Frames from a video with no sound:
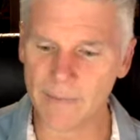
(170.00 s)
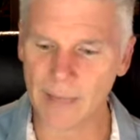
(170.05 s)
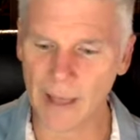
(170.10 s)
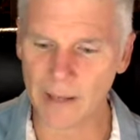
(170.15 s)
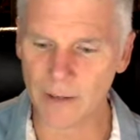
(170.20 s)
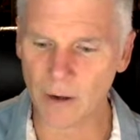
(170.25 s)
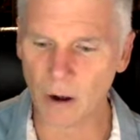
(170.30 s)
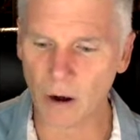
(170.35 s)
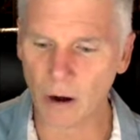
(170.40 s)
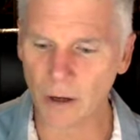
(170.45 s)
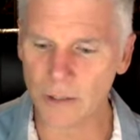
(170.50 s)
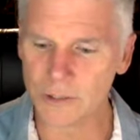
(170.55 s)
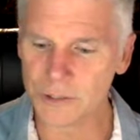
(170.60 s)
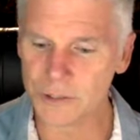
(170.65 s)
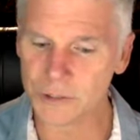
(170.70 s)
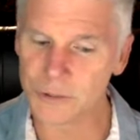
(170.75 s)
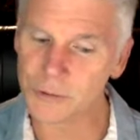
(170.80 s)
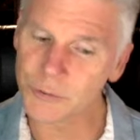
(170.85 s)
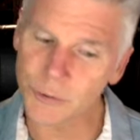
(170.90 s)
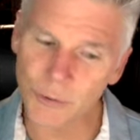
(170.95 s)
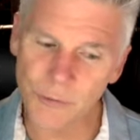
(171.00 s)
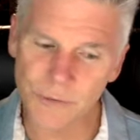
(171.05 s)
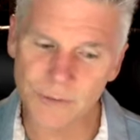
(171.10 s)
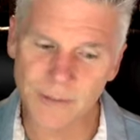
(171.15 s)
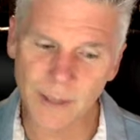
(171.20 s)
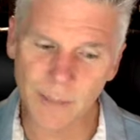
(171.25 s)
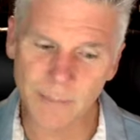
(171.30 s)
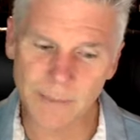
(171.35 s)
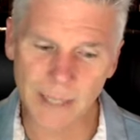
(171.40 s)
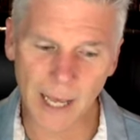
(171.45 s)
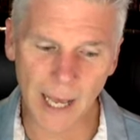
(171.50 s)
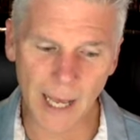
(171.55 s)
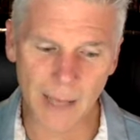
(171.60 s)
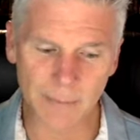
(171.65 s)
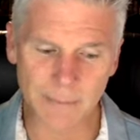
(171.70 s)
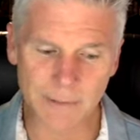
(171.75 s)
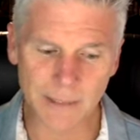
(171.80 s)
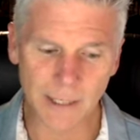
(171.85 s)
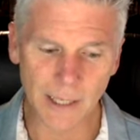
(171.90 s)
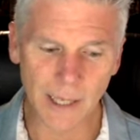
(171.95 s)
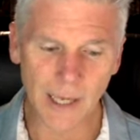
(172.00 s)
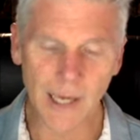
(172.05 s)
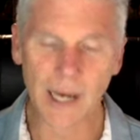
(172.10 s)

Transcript: that harsh truth sometimes,